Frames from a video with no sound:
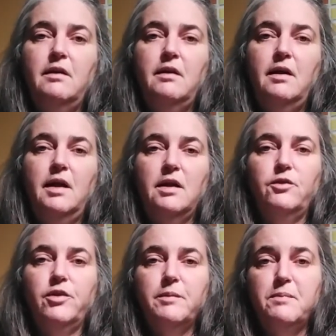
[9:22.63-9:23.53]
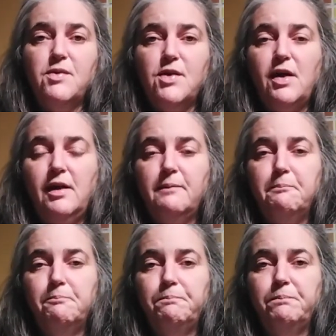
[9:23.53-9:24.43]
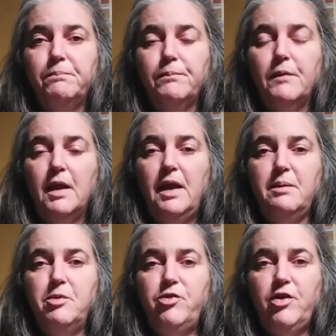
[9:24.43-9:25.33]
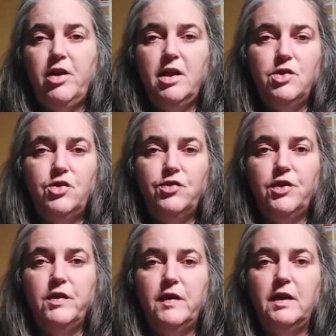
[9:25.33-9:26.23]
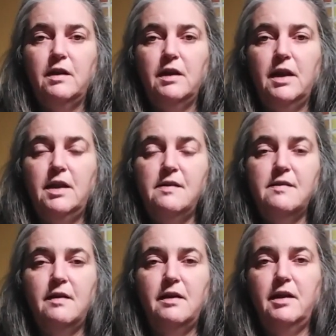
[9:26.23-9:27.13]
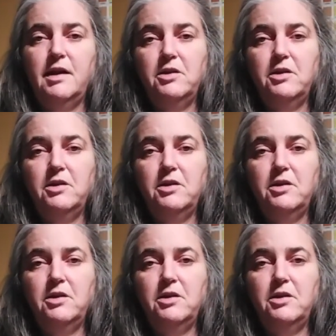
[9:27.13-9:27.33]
and a ripstop camouflage for the inside.